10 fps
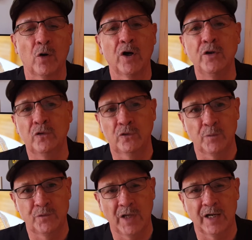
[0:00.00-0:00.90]
or
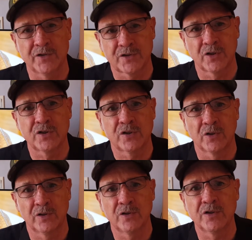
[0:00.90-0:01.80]
YouTube channel. Search
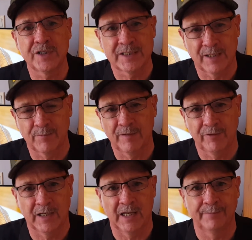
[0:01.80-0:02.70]
Honolulu Assembly
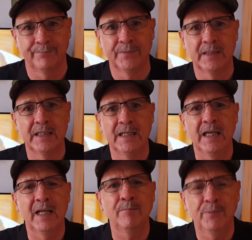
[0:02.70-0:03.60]
of God.
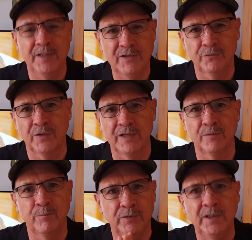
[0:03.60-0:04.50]
And please,
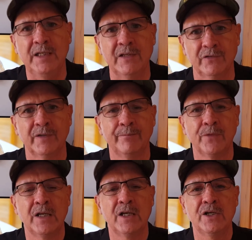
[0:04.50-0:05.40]
friends, please
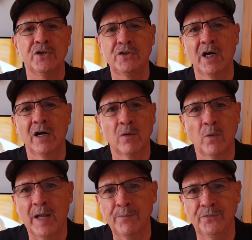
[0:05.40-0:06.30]
share our
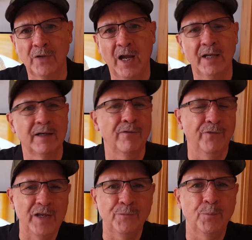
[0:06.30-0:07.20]
website and our
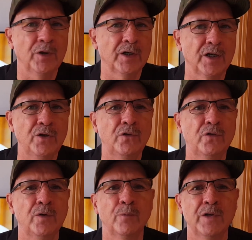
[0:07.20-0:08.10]
Facebook and our
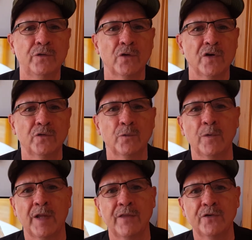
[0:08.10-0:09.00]
YouTube resources
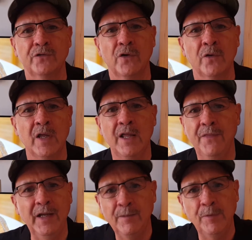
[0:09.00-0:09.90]
with others so
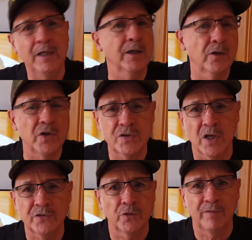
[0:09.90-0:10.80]
they can be encouraged
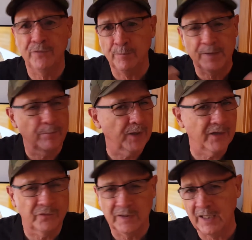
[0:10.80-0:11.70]
also. If you've been
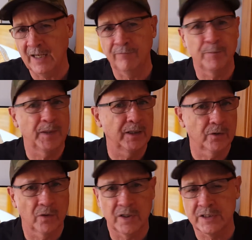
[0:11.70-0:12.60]
blessed today, if you've been
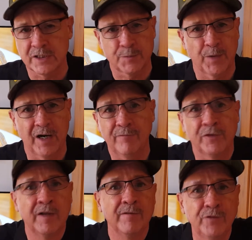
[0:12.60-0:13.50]
encouraged, inspired,
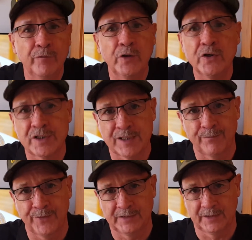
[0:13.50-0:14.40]
if you've learned
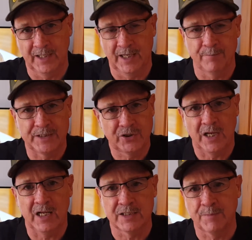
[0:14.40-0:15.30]
something today, been
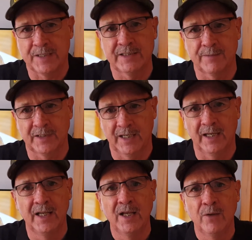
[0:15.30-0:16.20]
challenged by something today,
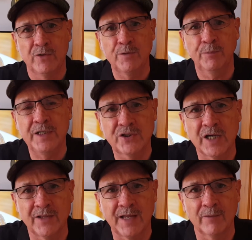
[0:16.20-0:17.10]
would you please
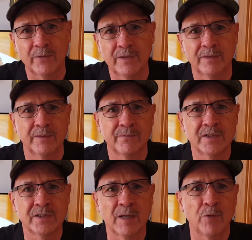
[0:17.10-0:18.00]
share that with
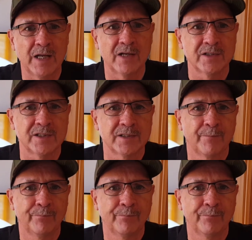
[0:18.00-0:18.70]
someone else?